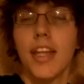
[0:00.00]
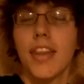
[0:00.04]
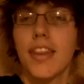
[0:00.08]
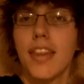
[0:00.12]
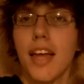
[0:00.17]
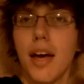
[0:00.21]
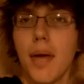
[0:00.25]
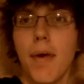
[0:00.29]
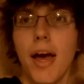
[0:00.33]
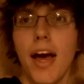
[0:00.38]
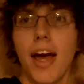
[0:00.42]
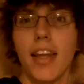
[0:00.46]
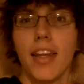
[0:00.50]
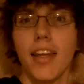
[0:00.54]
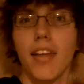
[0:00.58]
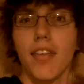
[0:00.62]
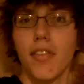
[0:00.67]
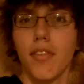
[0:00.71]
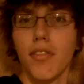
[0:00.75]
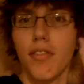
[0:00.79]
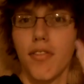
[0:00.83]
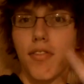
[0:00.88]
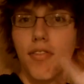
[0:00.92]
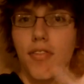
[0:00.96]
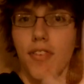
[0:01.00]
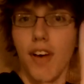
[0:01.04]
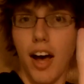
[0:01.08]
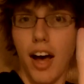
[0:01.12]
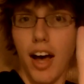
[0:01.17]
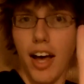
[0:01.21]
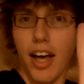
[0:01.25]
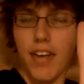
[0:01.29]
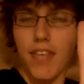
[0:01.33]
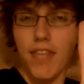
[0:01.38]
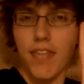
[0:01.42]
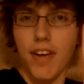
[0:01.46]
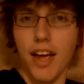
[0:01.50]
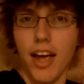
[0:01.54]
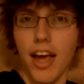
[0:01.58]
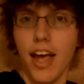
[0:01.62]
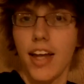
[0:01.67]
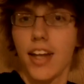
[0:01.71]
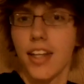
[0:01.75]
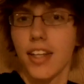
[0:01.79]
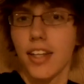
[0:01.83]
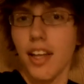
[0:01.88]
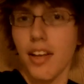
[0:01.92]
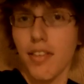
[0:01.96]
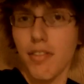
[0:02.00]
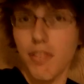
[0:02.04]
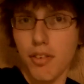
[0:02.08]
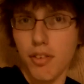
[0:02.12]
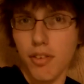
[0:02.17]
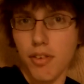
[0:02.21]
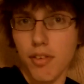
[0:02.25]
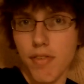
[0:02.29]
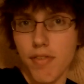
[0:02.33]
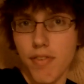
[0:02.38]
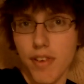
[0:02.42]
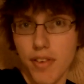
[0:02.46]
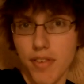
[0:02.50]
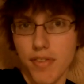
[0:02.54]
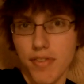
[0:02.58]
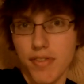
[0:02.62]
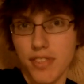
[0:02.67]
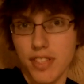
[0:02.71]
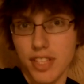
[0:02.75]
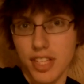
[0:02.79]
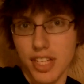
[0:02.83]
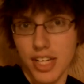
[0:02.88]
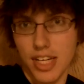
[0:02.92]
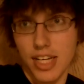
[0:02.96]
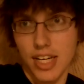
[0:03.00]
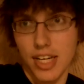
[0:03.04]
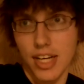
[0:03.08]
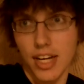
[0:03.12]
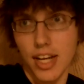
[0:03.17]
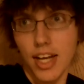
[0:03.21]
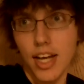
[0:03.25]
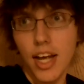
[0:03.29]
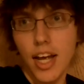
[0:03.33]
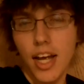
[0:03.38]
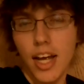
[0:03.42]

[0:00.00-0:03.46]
them at level 5 and level 15.